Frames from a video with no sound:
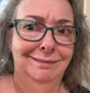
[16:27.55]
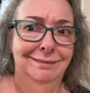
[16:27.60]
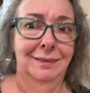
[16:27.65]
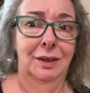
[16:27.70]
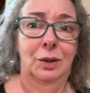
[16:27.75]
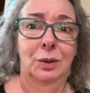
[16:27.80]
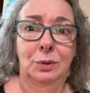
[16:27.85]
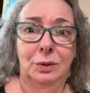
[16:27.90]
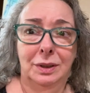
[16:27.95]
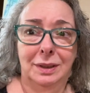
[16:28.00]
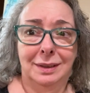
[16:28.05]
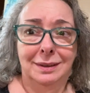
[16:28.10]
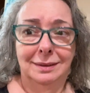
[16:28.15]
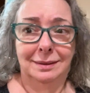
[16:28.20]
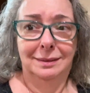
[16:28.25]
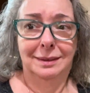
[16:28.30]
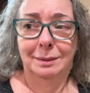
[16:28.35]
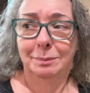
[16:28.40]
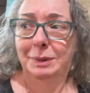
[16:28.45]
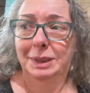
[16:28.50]
Hold on.
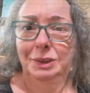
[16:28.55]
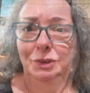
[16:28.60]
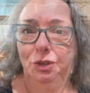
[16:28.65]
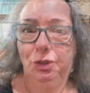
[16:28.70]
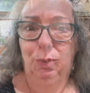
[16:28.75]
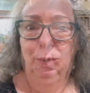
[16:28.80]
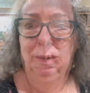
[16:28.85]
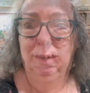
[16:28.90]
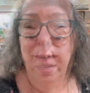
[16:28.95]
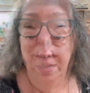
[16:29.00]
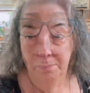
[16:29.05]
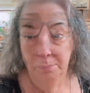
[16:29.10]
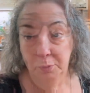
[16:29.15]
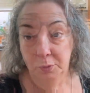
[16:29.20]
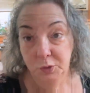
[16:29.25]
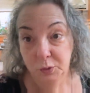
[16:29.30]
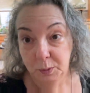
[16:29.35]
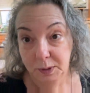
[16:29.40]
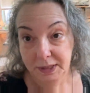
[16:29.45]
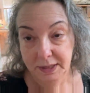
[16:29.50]
I'm not yes. sure. April
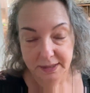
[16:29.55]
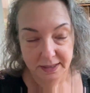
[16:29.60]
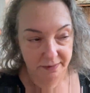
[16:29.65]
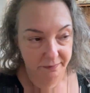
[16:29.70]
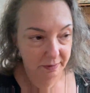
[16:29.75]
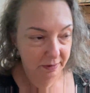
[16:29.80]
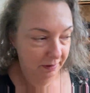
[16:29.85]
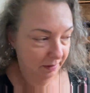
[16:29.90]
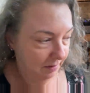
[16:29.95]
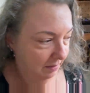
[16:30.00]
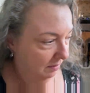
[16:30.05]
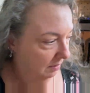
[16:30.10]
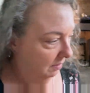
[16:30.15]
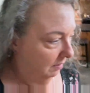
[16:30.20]
twenty-seventh.